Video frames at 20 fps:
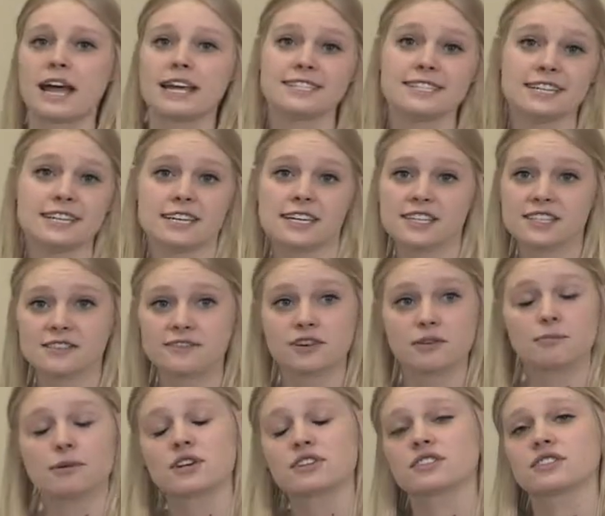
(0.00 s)
ideas for
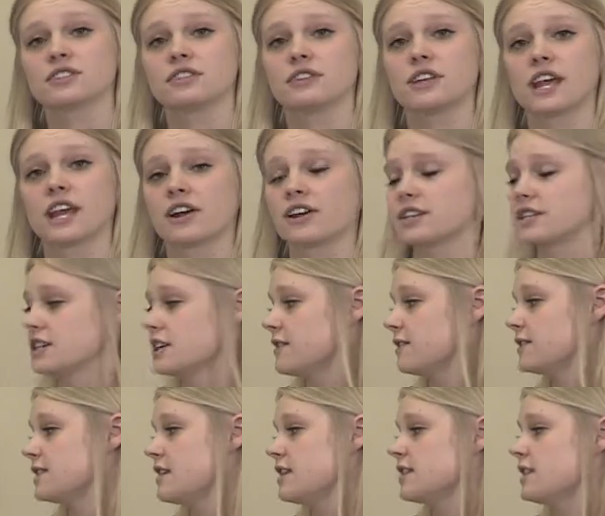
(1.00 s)
personal
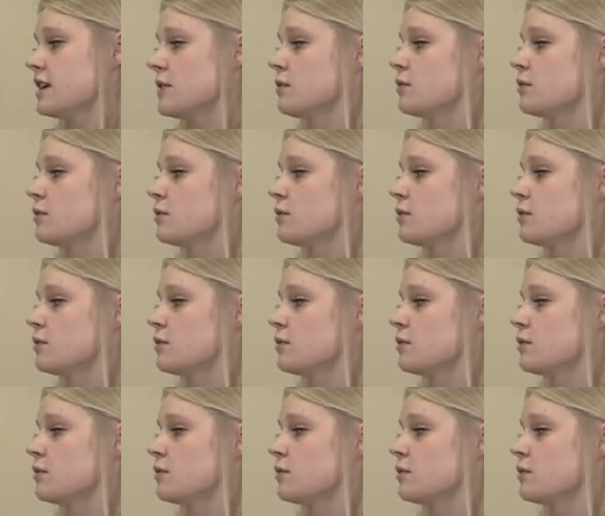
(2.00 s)
narratives that they